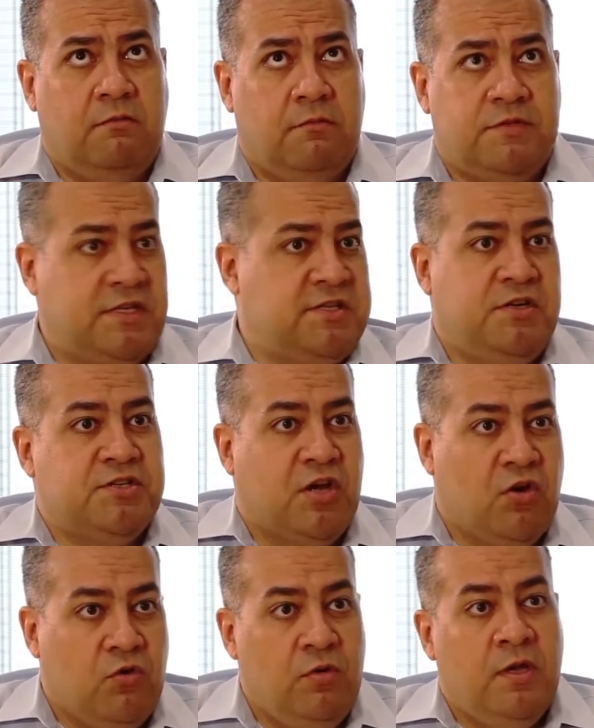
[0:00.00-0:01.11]
6 years
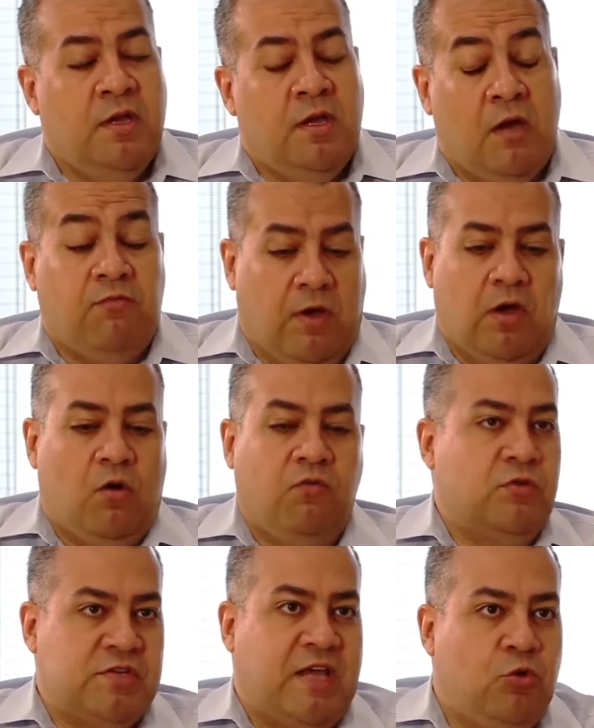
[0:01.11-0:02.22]
ago, of
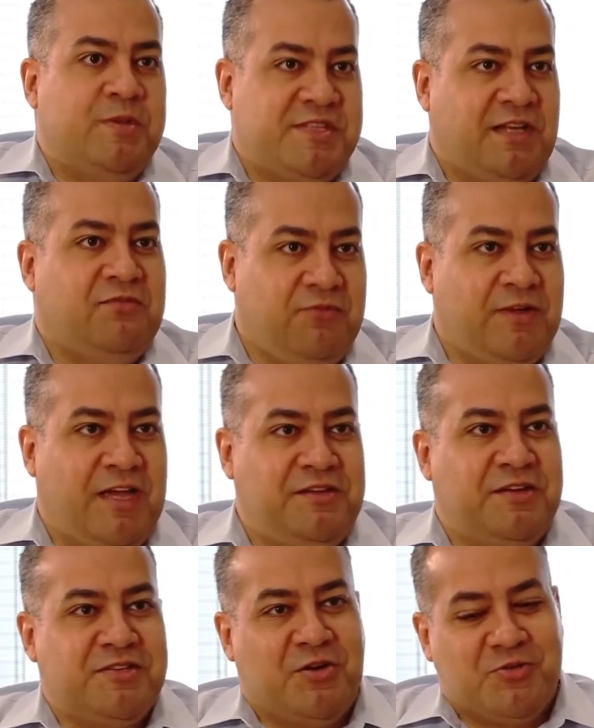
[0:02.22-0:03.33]
course Hadoop itself, 8
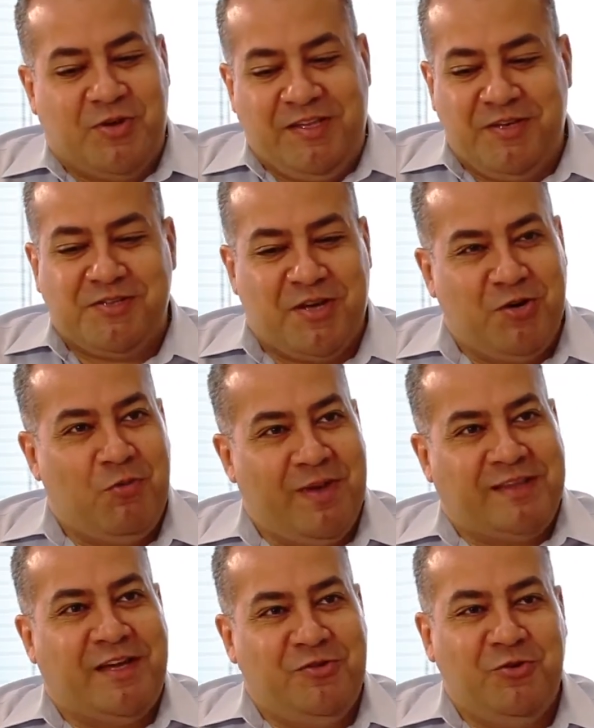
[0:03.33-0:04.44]
years ago. So 8 years ago we
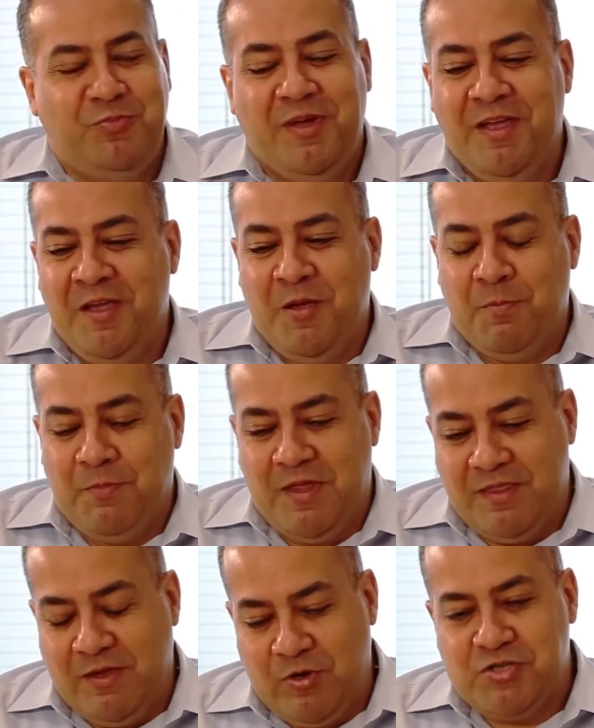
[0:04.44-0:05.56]
picked Hadoop,
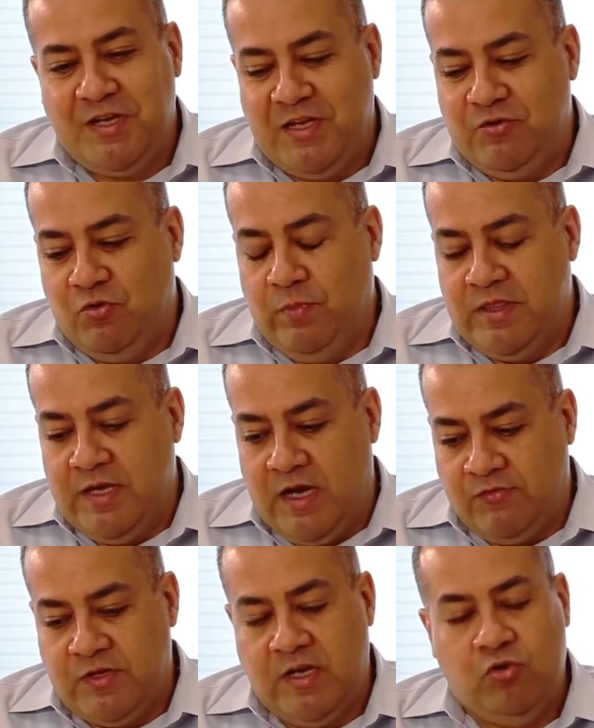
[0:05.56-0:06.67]
the original Hadoop, but then
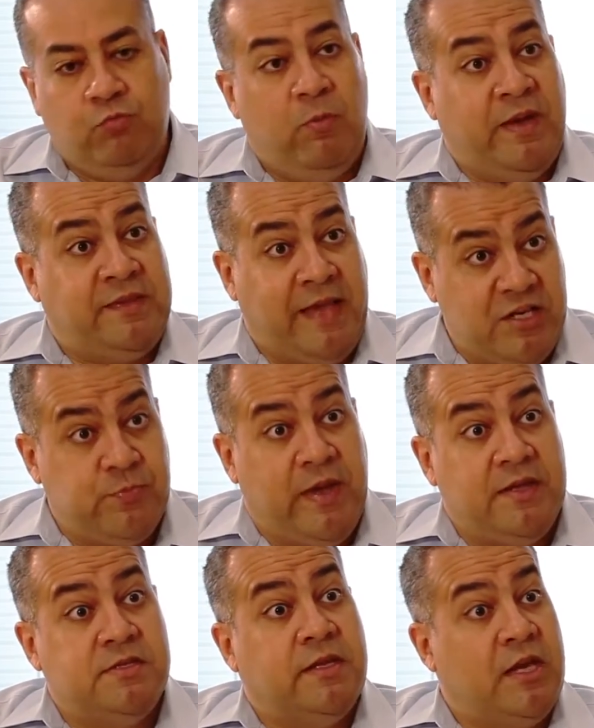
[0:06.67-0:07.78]
after Hadoop we picked
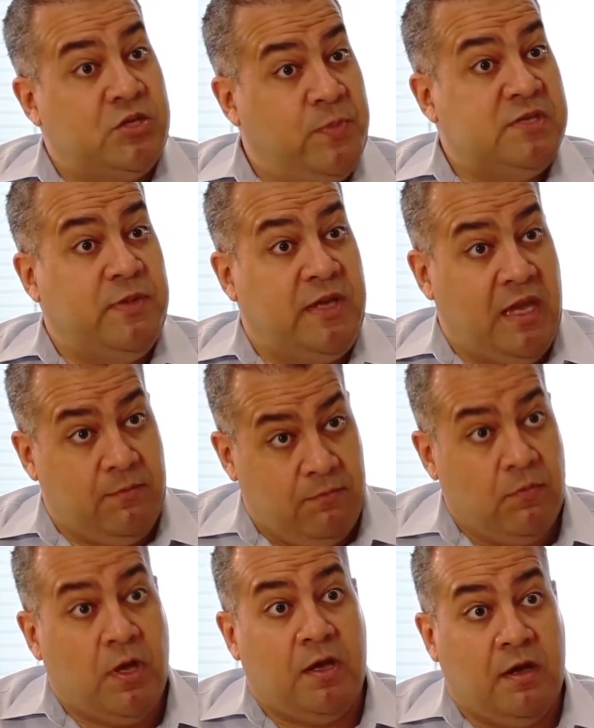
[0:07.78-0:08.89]
Edgebase, and Edgebase
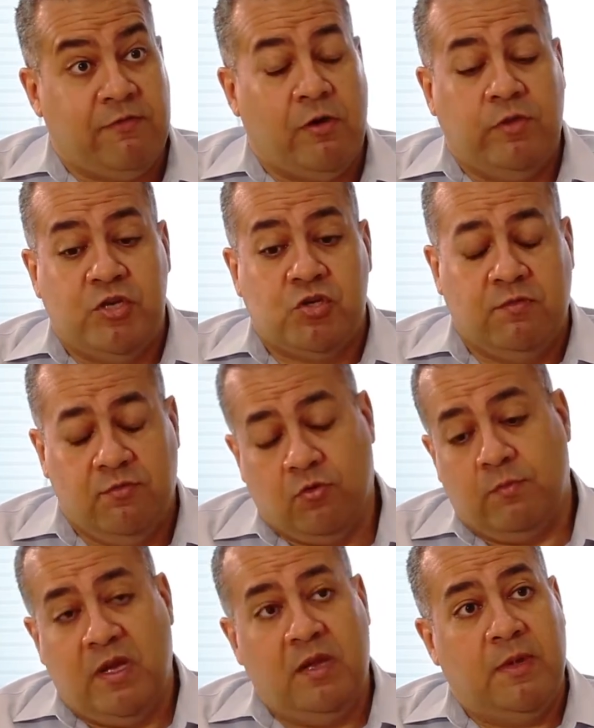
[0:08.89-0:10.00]
became a foundation for
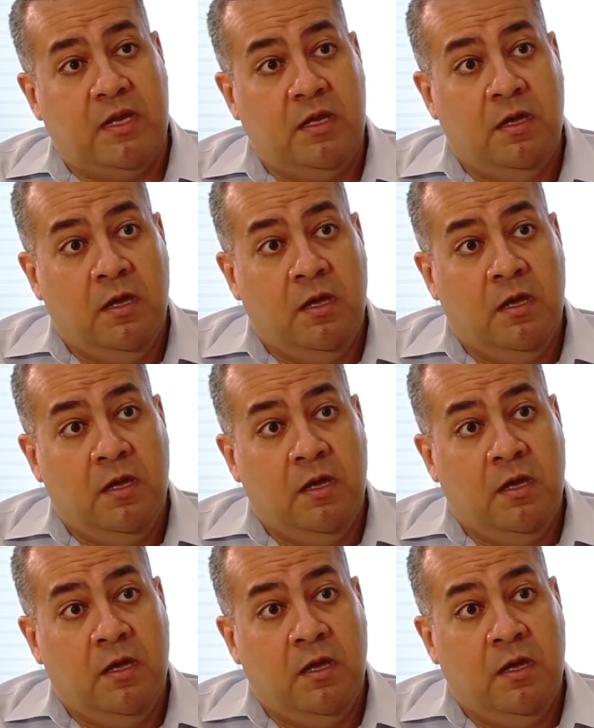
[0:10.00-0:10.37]
many